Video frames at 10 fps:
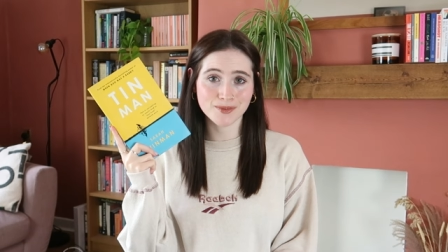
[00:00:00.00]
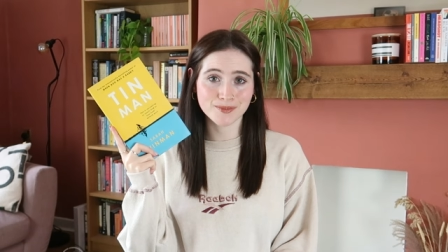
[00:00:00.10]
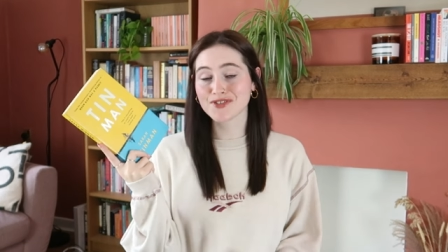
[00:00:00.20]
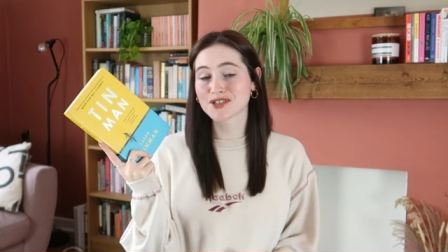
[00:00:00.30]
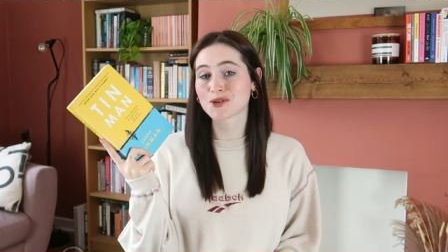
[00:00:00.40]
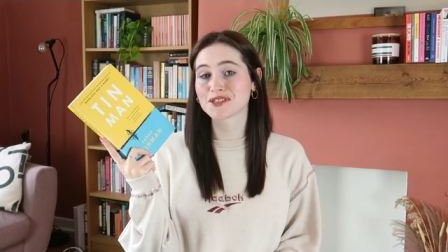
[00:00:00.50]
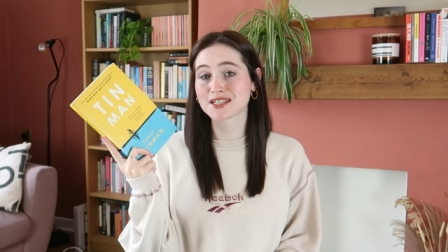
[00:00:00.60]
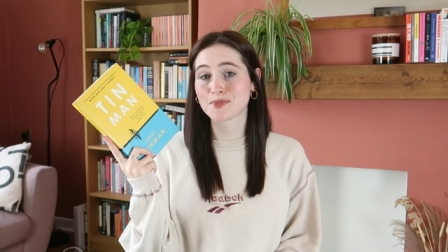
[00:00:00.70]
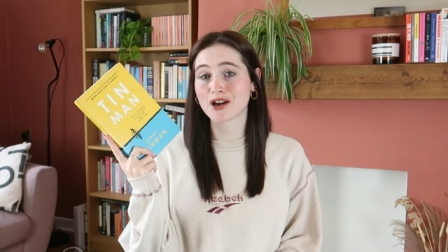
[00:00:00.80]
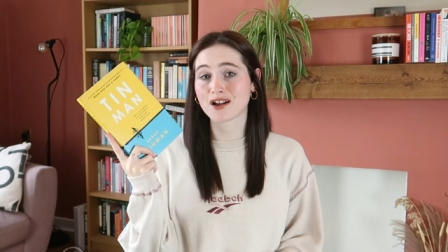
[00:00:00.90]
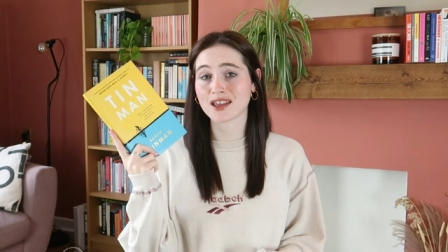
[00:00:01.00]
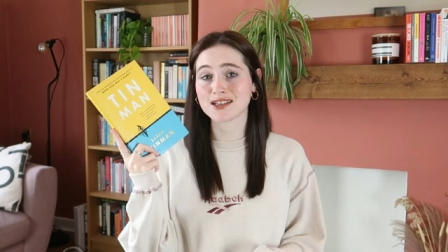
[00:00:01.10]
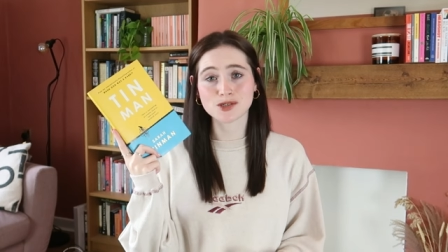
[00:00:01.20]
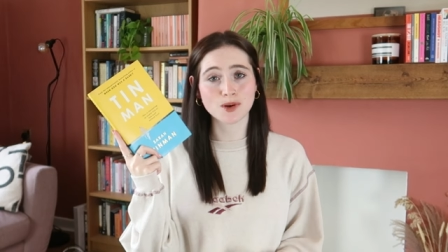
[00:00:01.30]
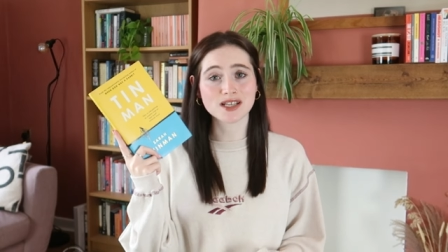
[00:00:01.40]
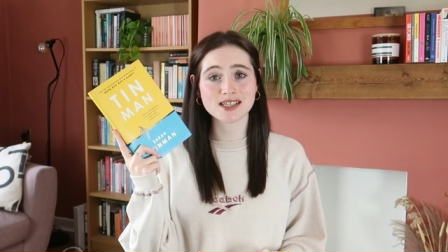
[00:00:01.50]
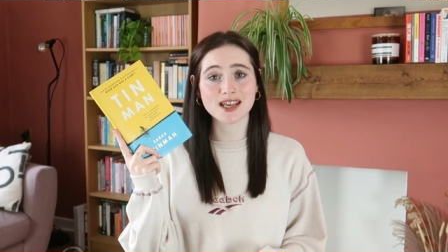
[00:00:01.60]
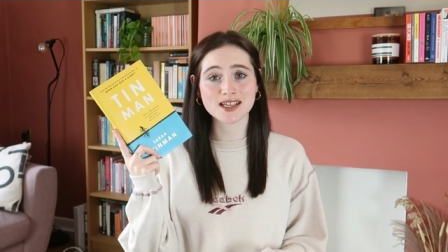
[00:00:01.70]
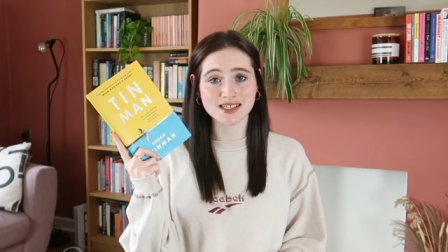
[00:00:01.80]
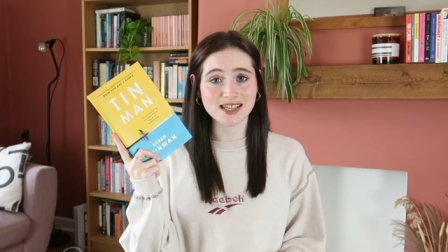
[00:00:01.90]
I first read this book in
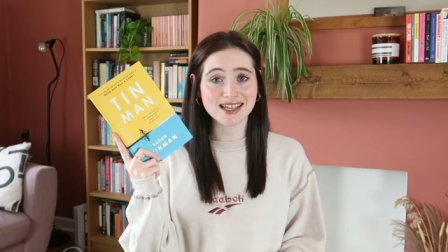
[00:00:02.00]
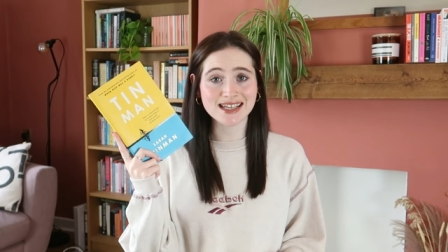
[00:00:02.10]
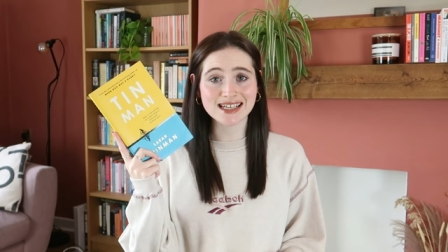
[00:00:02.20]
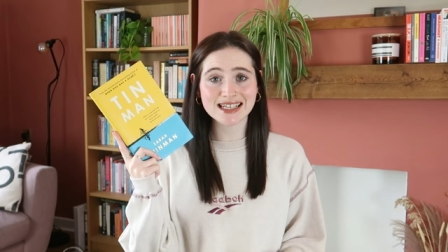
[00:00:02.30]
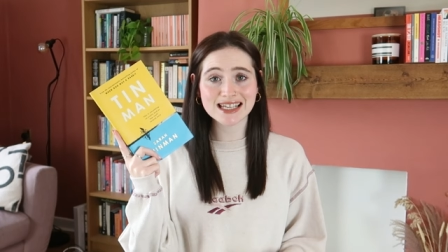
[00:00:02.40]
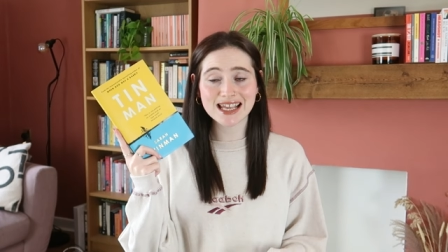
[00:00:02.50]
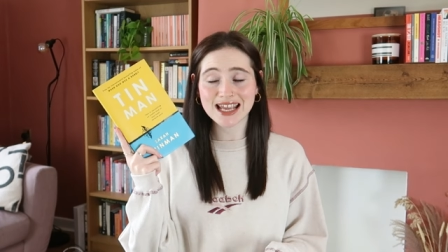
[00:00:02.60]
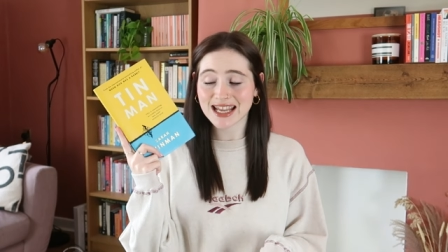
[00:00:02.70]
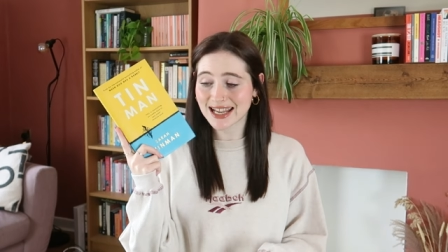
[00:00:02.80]
2018